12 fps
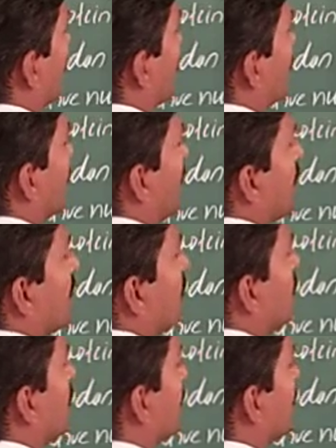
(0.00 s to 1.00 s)
DNA,
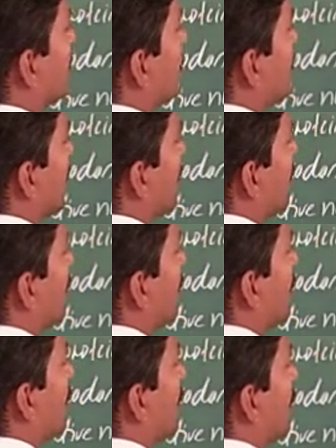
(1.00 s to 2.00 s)
no, it is DNA,
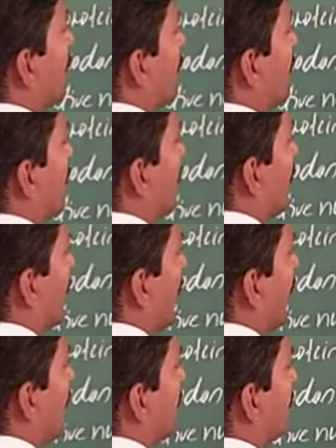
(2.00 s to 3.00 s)

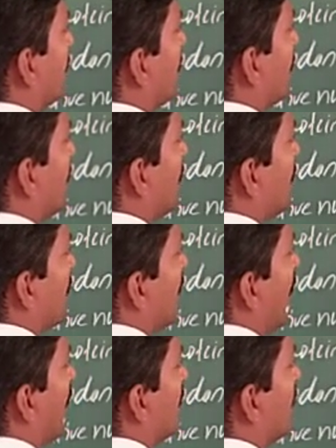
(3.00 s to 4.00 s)
A, T
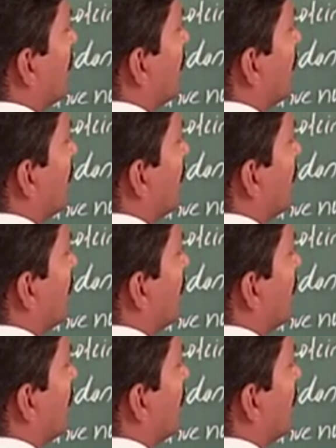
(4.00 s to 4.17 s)
and